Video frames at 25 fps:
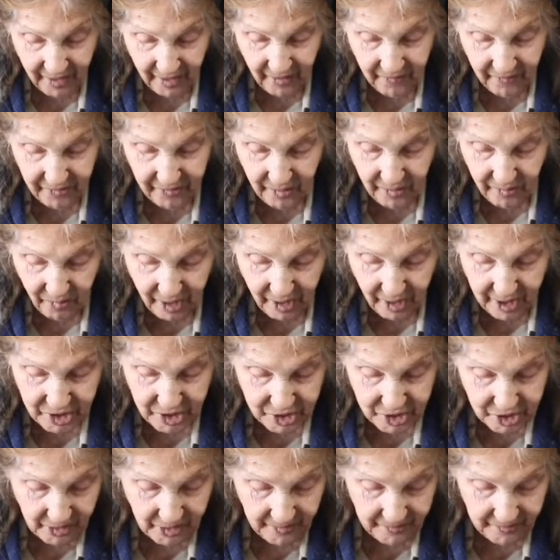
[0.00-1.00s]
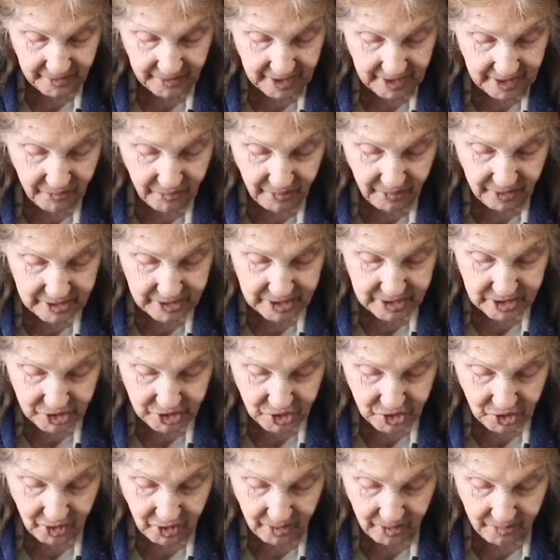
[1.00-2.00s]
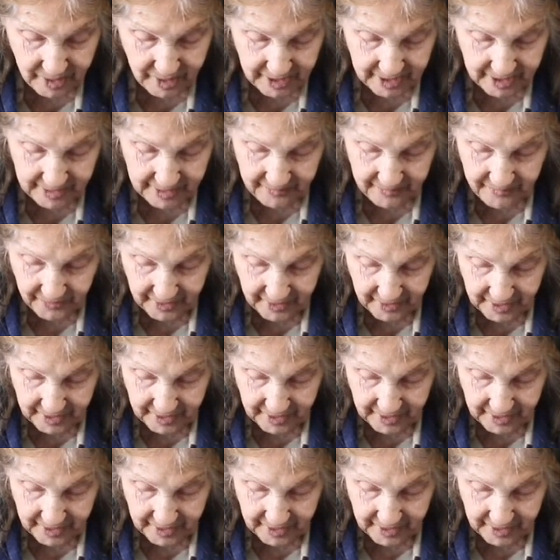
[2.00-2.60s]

From Russia, he went to Germany,